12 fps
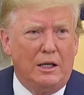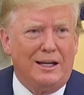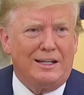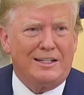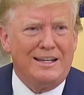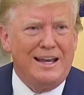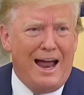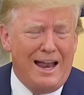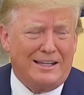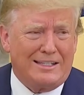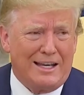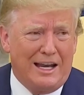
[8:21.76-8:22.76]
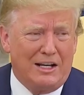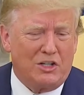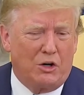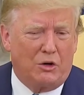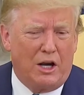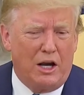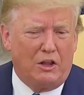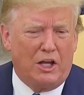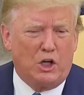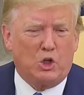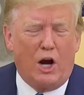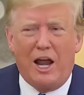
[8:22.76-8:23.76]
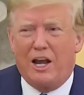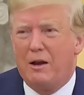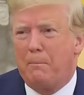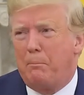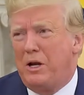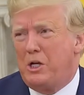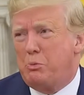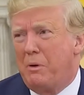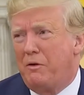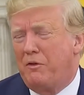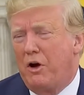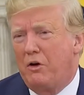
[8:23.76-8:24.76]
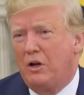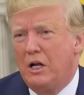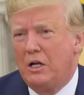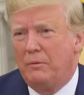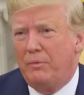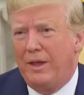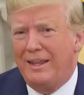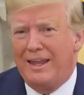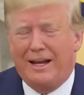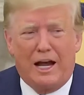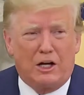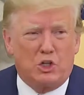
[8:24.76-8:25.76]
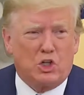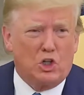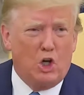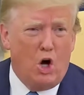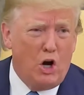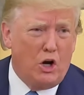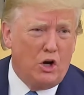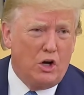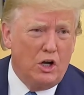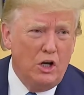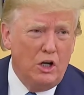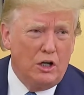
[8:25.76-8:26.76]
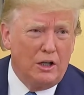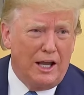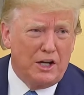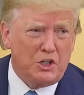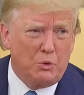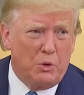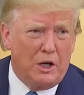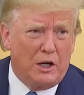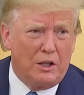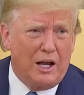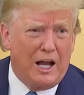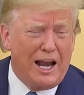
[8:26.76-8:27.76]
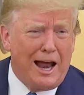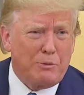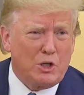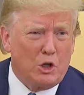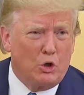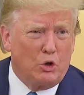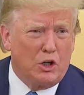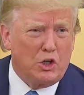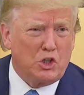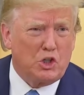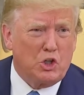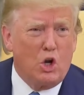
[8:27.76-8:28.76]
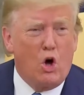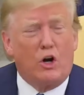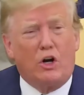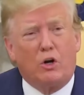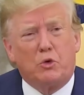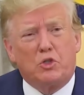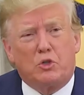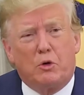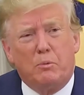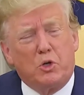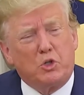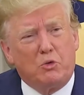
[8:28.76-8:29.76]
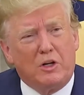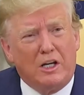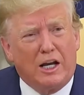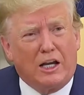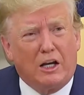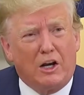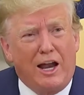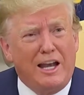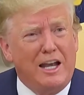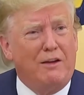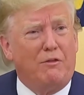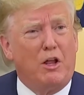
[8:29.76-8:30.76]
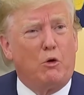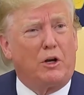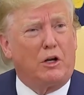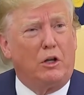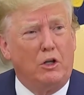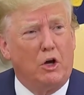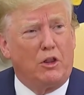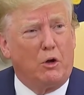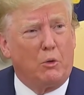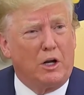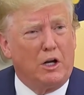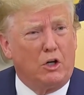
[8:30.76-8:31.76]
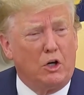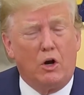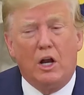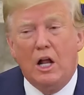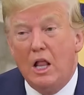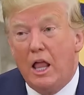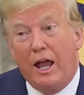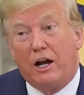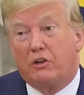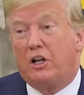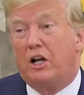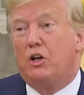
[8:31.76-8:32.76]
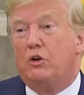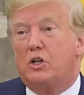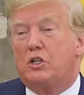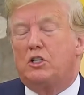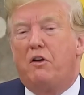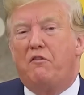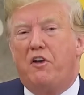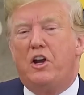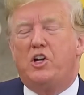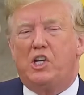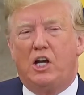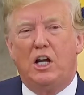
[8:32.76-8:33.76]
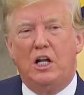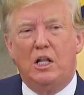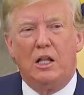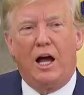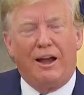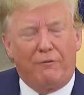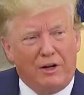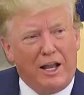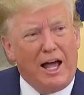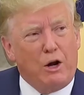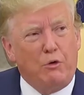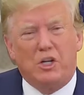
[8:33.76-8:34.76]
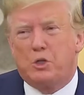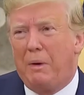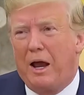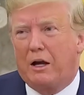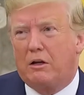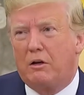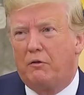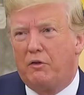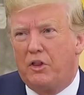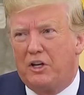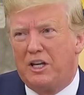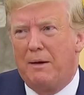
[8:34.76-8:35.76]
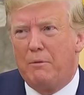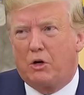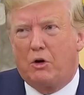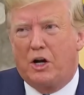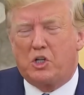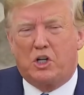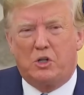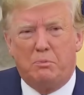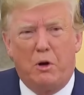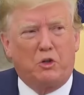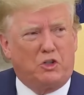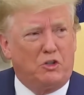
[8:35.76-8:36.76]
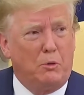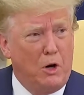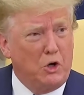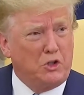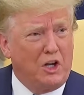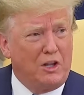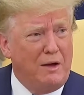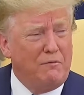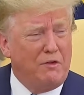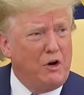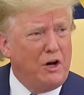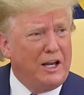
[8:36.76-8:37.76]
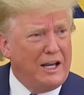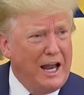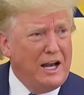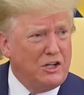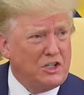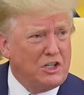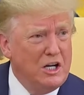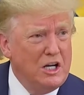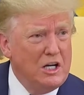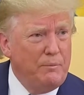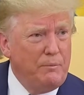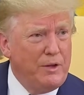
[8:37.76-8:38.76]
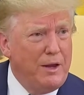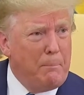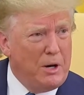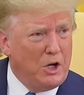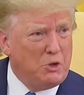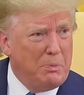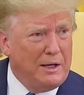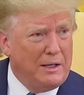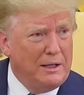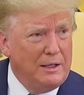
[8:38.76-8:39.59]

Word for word: It's nonsense, okay? They tried an impeachment vote, and they got slaughtered last week. They got absolutely slaughtered. It was the most ridiculous. I didn't even know, know they were going to do it. And I'll tell you, just in finishing, I have a lot of respect for the Democrats, because most, most of them voted against impeachment